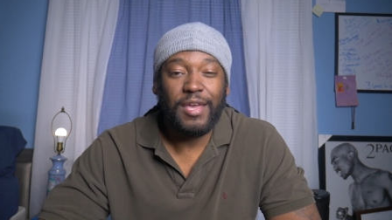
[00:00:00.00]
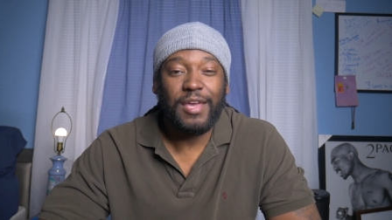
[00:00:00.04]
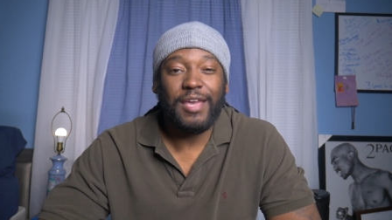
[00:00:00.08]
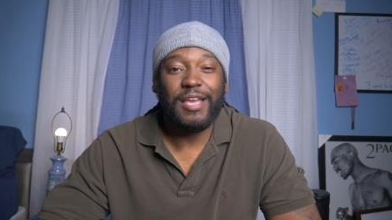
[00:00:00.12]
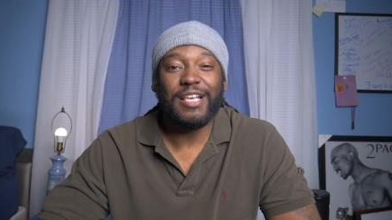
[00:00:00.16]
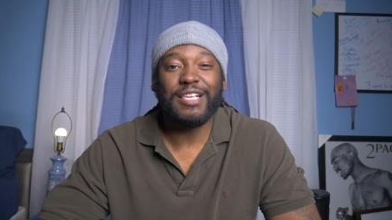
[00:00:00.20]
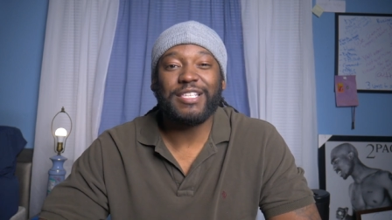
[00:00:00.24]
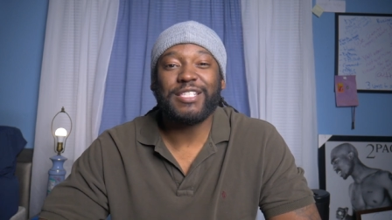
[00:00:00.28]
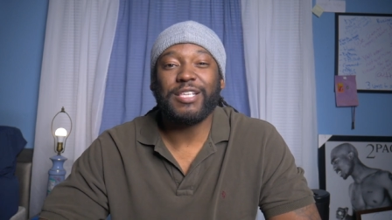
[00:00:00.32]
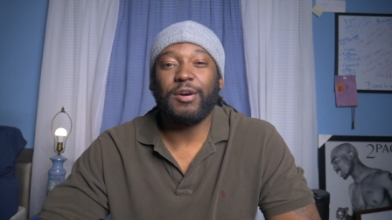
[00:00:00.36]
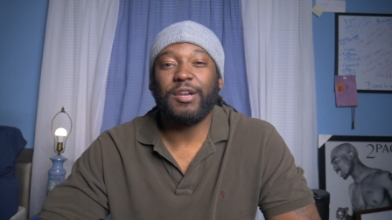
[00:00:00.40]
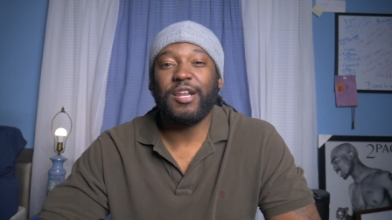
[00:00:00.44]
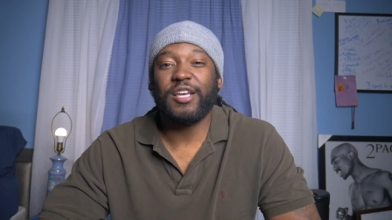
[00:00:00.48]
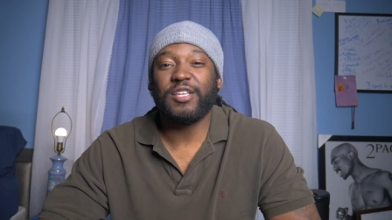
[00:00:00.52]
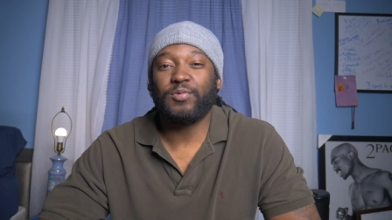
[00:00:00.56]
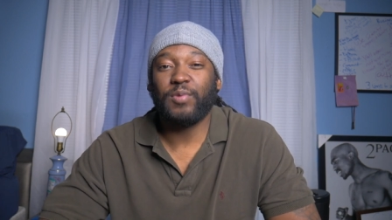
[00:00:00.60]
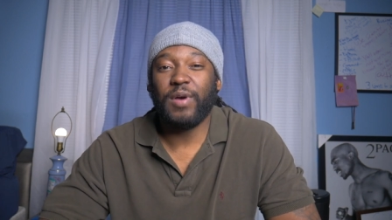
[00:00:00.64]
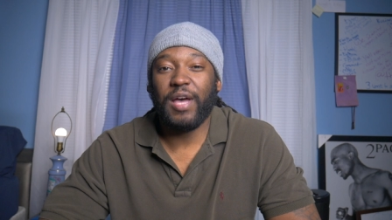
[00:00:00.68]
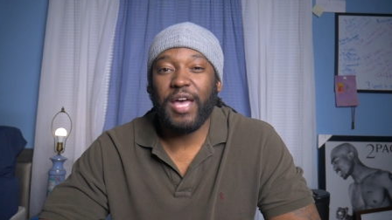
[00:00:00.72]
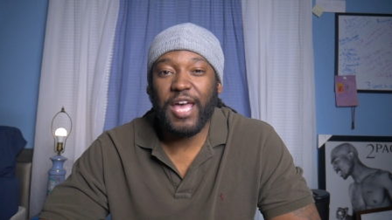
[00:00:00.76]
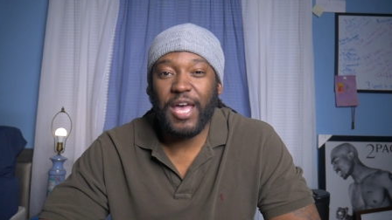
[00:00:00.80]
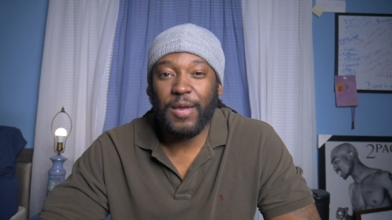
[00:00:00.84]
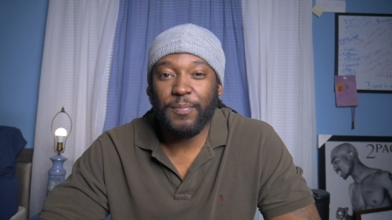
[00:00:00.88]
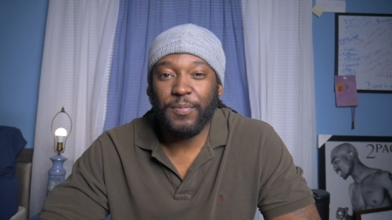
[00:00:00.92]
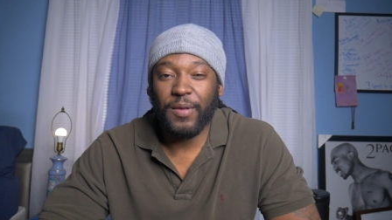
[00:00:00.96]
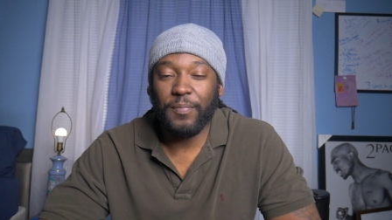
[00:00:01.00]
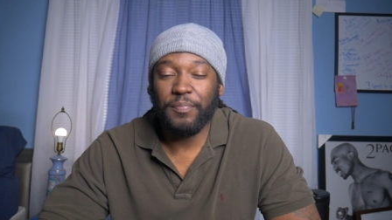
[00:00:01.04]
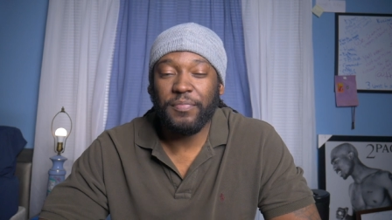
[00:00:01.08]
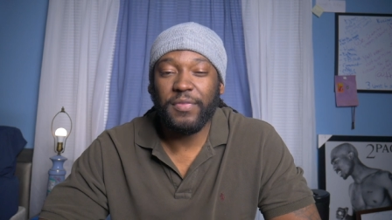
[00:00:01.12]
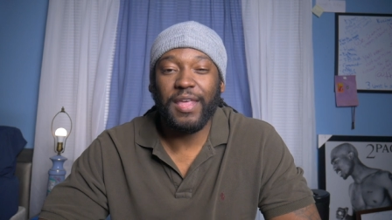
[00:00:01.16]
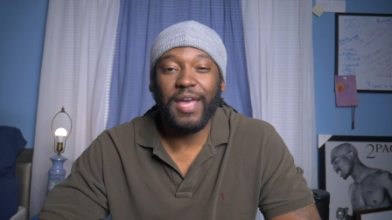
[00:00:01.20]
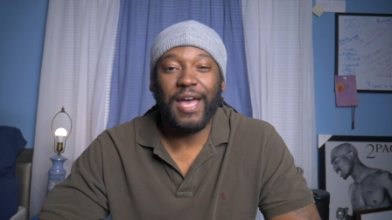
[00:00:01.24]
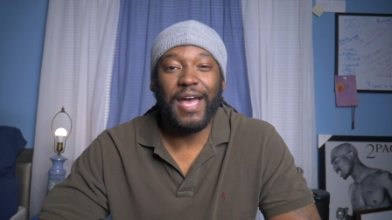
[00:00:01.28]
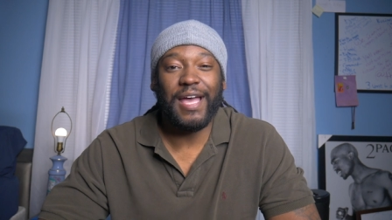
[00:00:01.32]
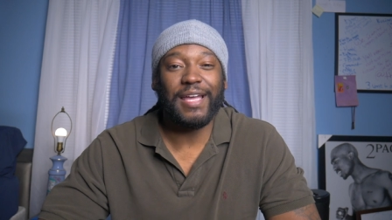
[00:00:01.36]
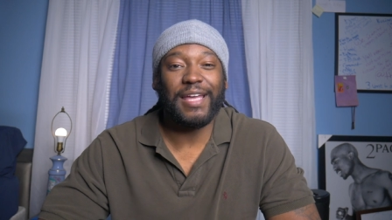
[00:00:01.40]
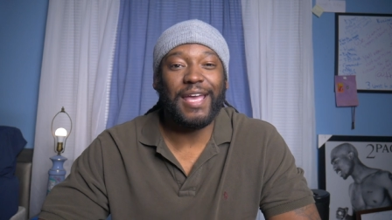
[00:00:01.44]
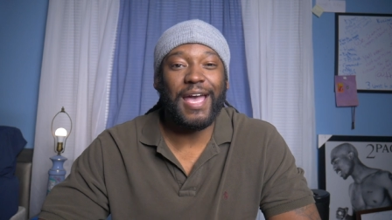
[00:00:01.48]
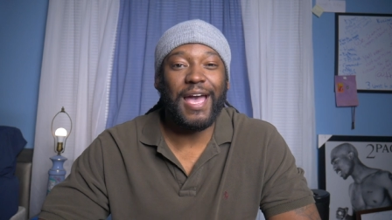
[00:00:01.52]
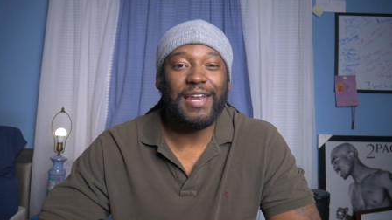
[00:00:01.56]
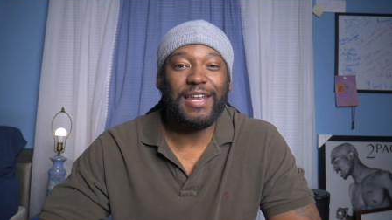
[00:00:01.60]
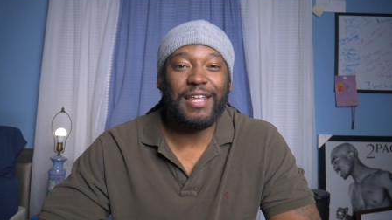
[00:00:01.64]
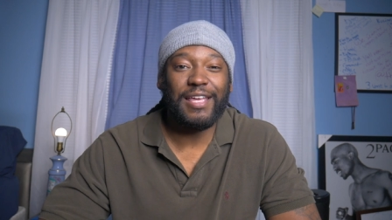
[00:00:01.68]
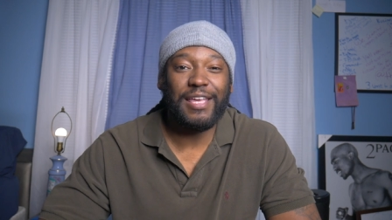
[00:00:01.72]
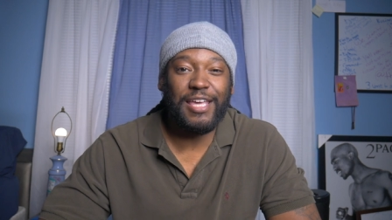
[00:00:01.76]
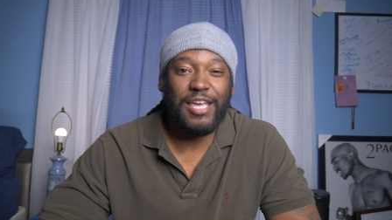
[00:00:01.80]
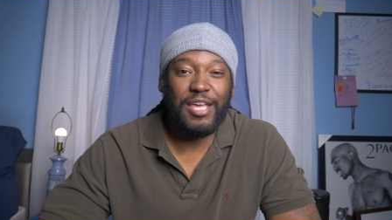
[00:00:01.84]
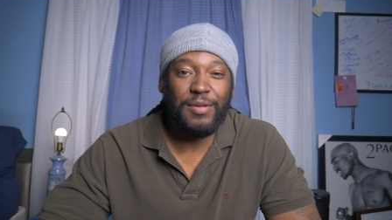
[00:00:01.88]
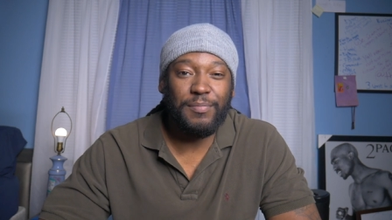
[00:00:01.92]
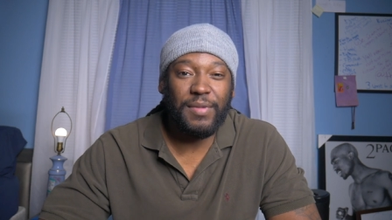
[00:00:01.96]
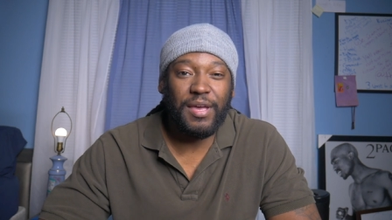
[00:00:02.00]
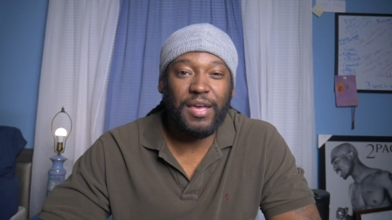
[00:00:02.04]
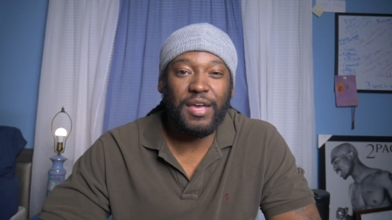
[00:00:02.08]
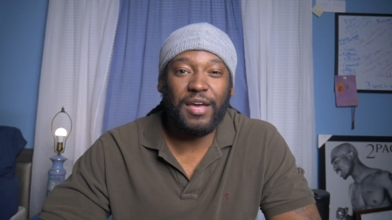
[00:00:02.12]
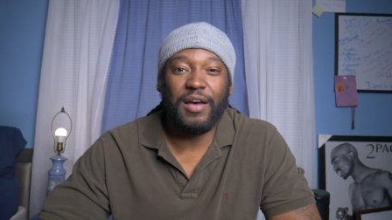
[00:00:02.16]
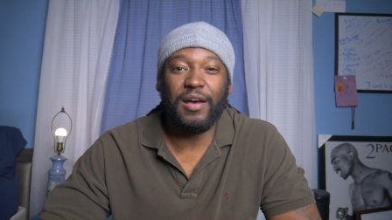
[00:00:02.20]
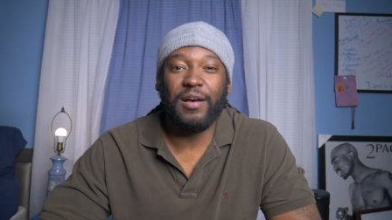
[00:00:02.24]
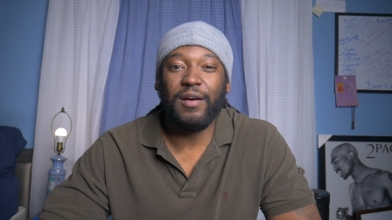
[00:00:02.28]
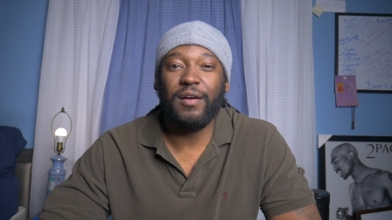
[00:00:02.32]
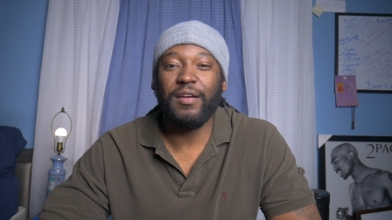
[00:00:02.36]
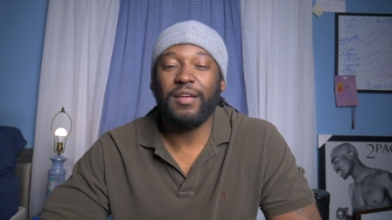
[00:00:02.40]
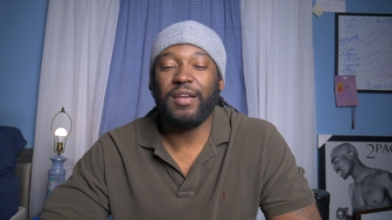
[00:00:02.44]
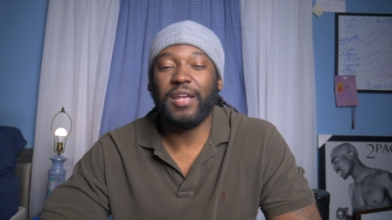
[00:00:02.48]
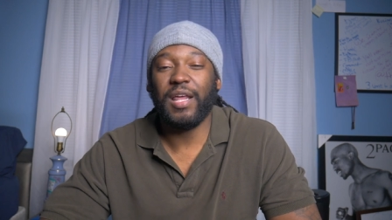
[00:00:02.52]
And so that's what happened. I got the email.